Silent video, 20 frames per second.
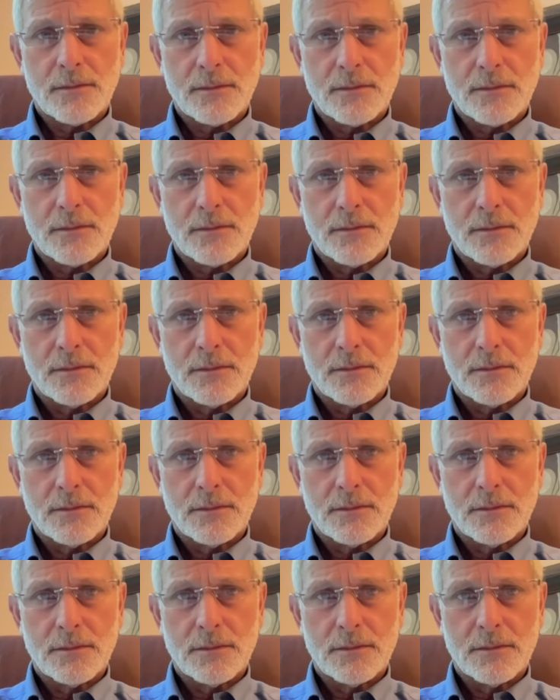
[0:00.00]

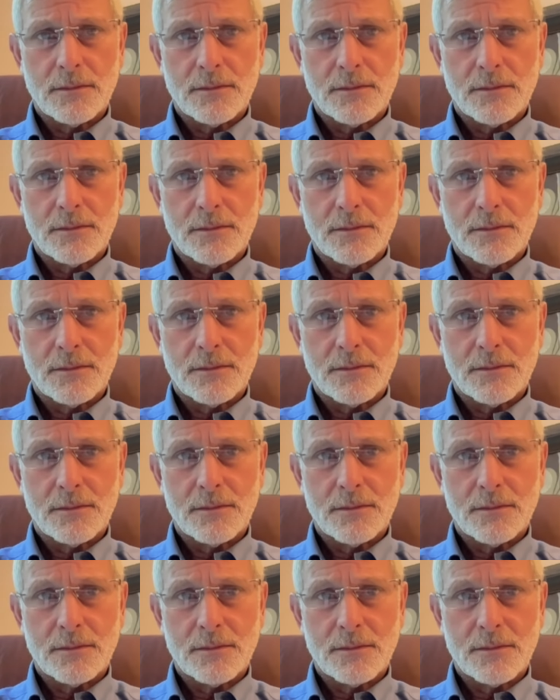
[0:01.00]

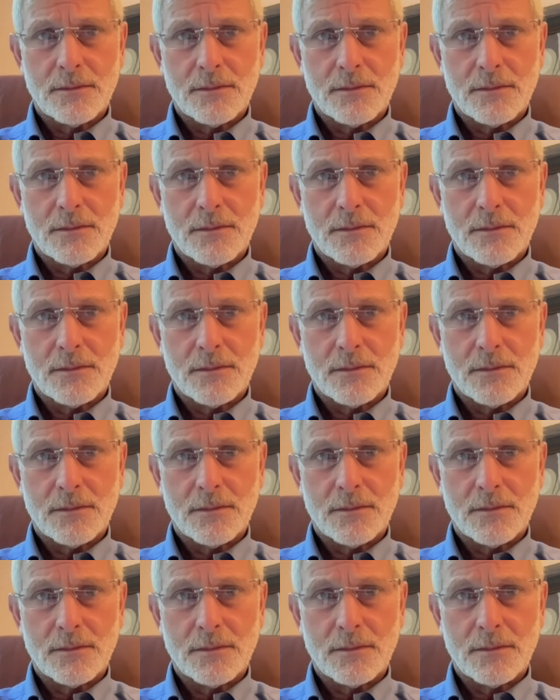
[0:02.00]

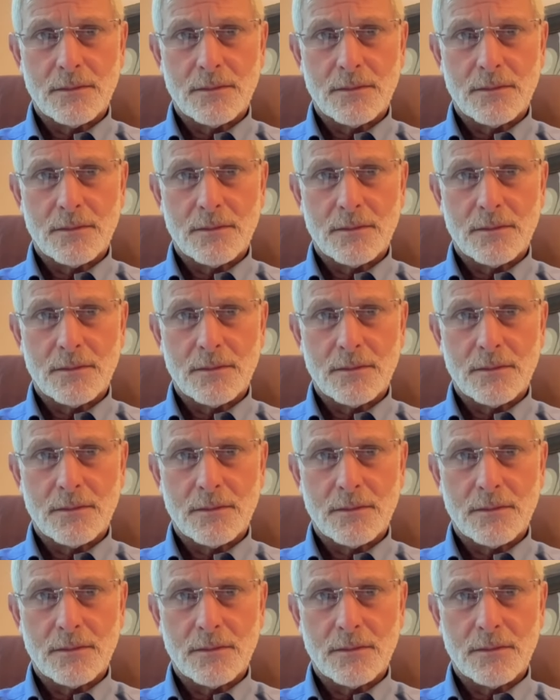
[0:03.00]

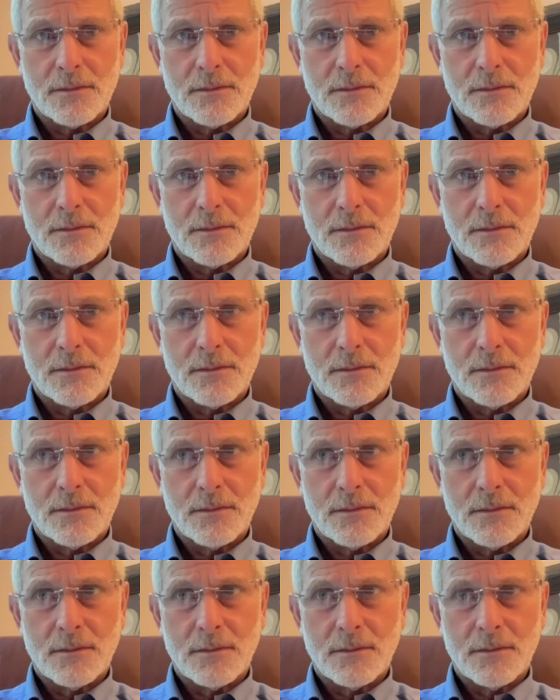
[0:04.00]

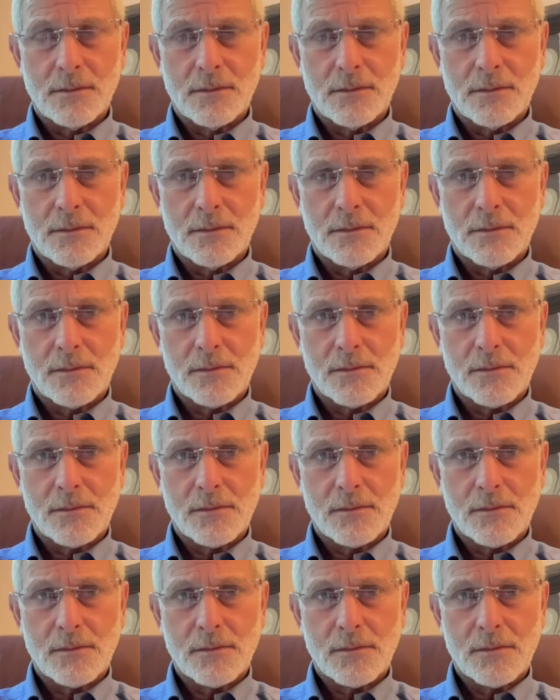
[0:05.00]

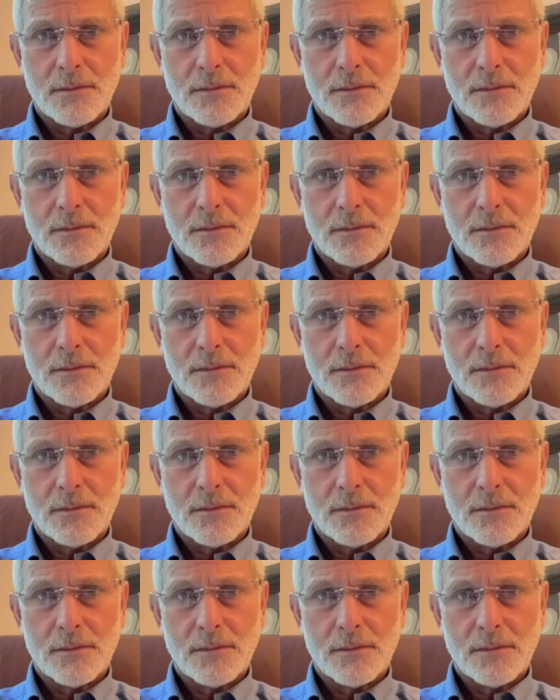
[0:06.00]
[no speech]